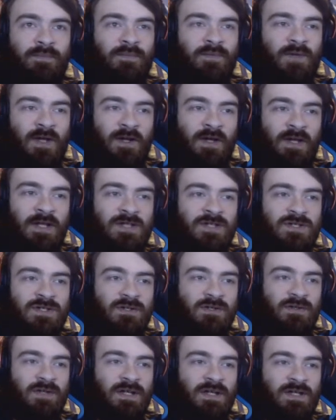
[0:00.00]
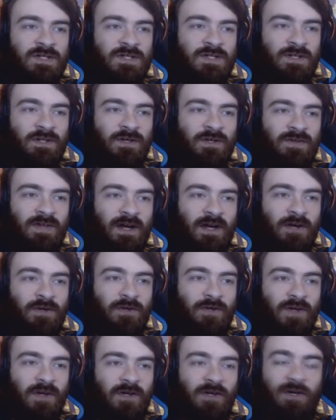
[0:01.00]
You know, he doesn't he doesn't look that
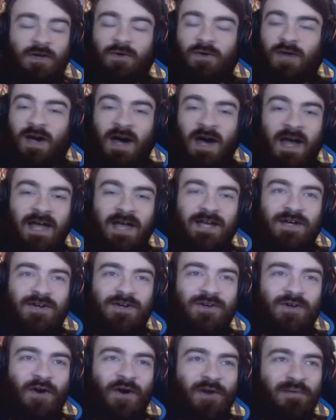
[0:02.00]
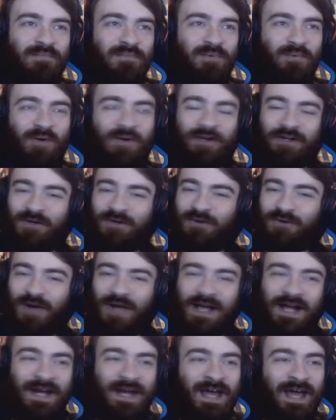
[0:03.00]
old. Good old Hikernob. what a
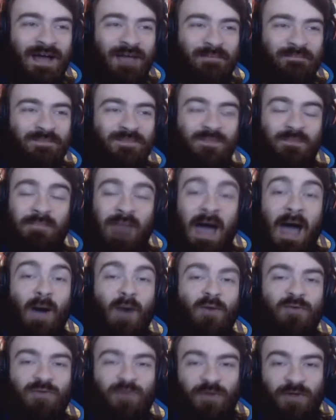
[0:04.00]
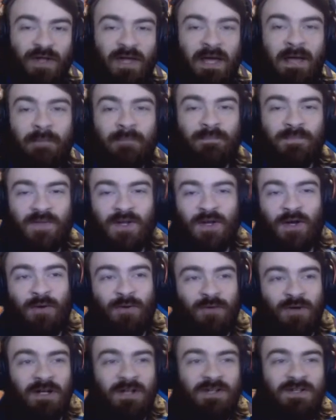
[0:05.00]
great name. Powerful name, you know,
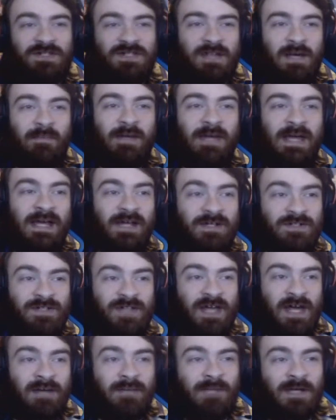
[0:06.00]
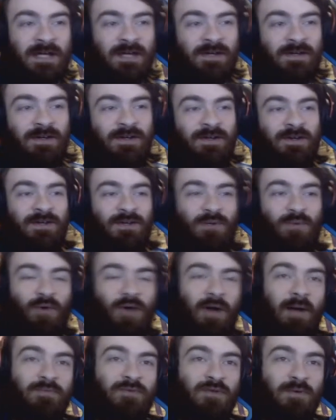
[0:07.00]
real intimidating to the enemy. You
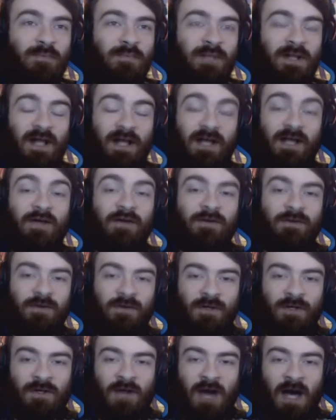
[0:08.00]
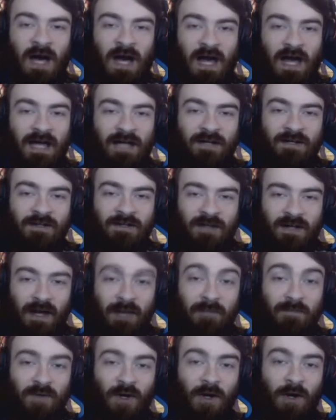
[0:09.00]
walk up to him and be like, Hi,
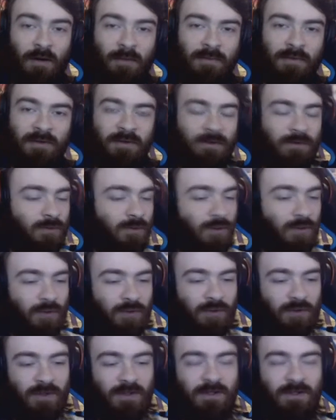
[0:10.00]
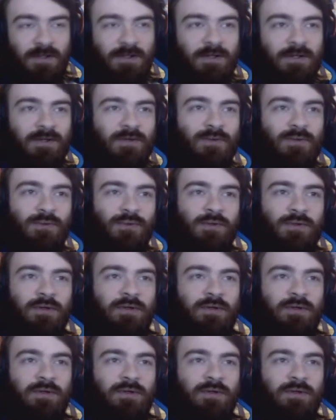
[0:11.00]
I'm Nob." Ooh, ooh.